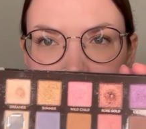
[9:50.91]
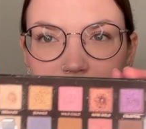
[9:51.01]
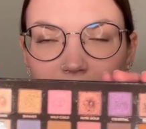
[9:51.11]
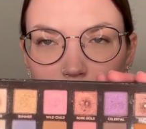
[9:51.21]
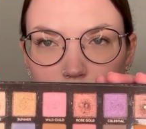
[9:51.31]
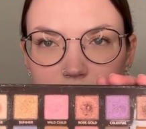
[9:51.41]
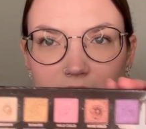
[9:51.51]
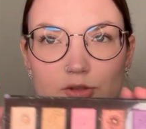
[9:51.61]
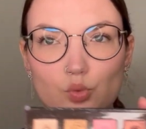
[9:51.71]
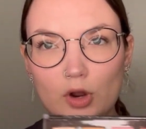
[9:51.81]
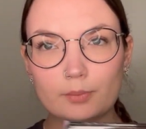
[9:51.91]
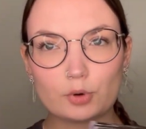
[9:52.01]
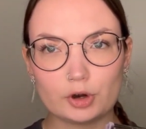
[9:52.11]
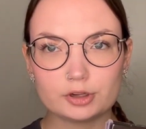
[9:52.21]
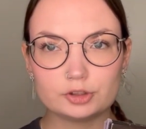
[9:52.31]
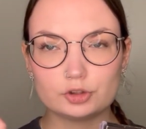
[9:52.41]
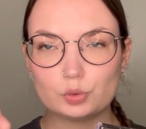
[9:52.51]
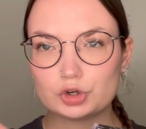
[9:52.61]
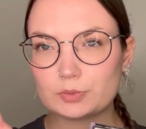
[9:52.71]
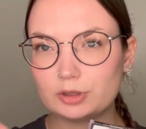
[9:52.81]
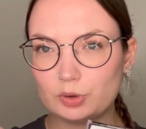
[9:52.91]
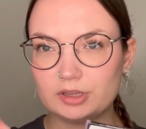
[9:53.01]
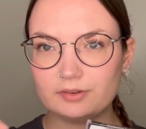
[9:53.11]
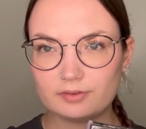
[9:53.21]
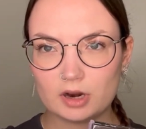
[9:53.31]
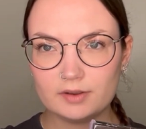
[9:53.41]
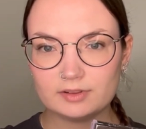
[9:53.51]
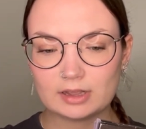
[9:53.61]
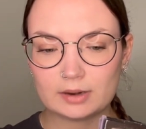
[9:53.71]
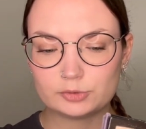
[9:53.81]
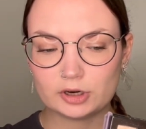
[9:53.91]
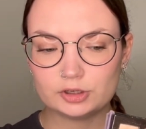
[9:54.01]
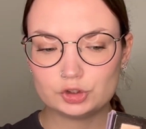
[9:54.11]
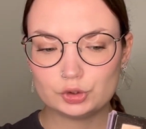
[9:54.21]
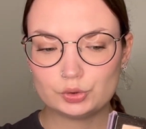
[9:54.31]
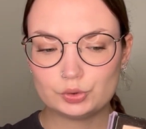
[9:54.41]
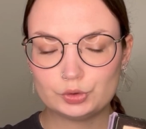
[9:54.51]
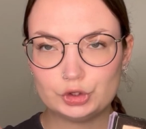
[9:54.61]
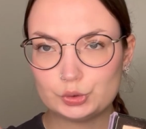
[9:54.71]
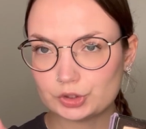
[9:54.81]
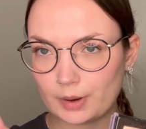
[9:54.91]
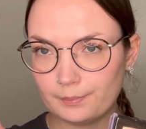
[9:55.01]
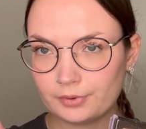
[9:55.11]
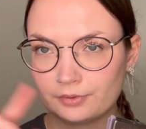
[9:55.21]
counts as one product towards my 25 that I'm trying to use up.